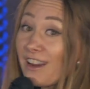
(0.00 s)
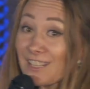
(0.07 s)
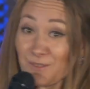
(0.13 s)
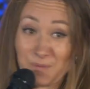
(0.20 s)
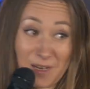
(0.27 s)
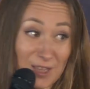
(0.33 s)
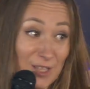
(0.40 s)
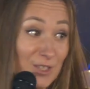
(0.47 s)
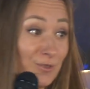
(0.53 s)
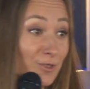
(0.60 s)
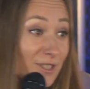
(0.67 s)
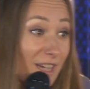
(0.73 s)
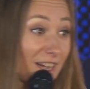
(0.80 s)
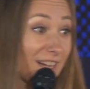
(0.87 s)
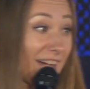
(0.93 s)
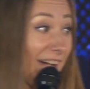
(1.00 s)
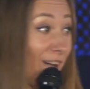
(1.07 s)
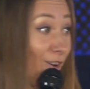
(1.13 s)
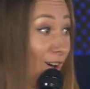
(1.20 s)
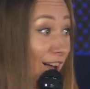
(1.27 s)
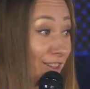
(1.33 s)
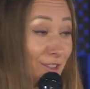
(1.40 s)
um,
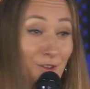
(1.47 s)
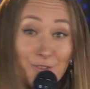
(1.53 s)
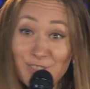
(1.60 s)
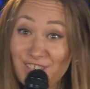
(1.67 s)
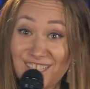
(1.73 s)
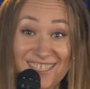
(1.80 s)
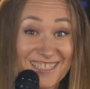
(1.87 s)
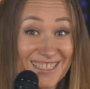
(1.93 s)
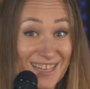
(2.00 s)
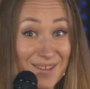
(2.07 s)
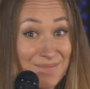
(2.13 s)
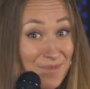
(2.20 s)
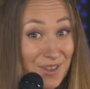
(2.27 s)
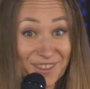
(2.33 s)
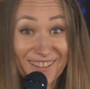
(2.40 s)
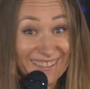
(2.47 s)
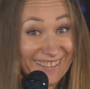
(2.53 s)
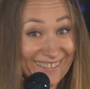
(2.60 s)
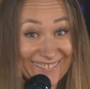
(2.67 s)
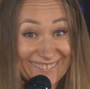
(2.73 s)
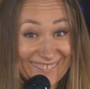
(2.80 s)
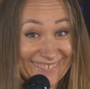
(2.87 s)
not so good.
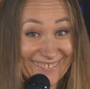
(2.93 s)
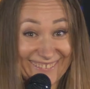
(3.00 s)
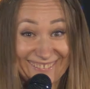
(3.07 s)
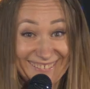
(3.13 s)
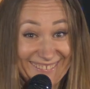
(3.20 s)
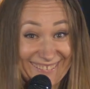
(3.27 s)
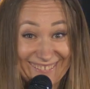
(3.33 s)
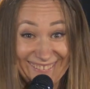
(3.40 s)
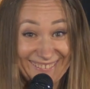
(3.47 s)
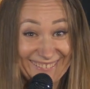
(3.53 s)
But